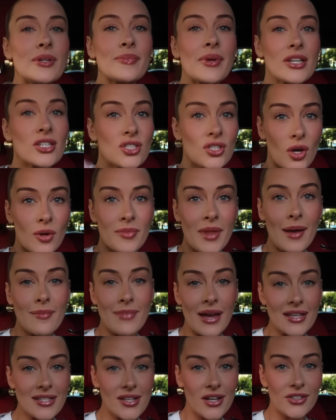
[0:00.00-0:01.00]
I'm like, show them that
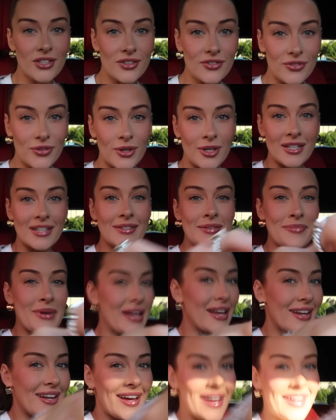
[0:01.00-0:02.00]
mess on your floor,
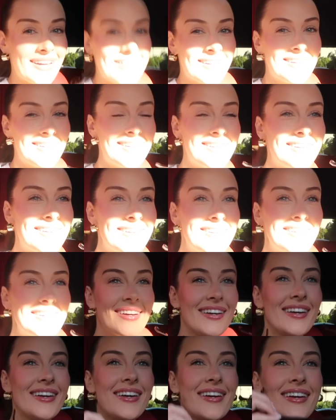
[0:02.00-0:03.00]
Amanda.
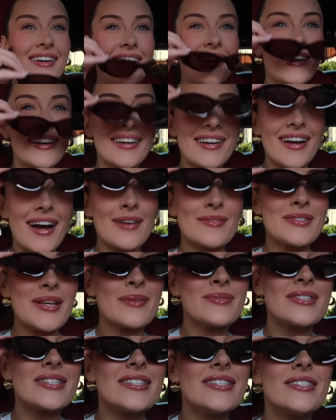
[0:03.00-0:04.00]
I'm
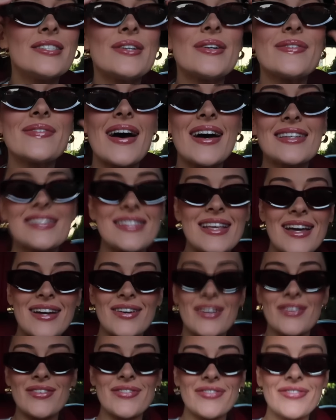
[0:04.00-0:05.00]
tempted to do it
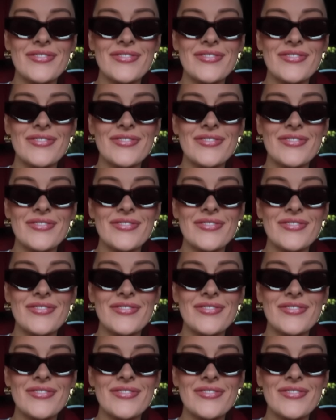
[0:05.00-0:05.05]
myself.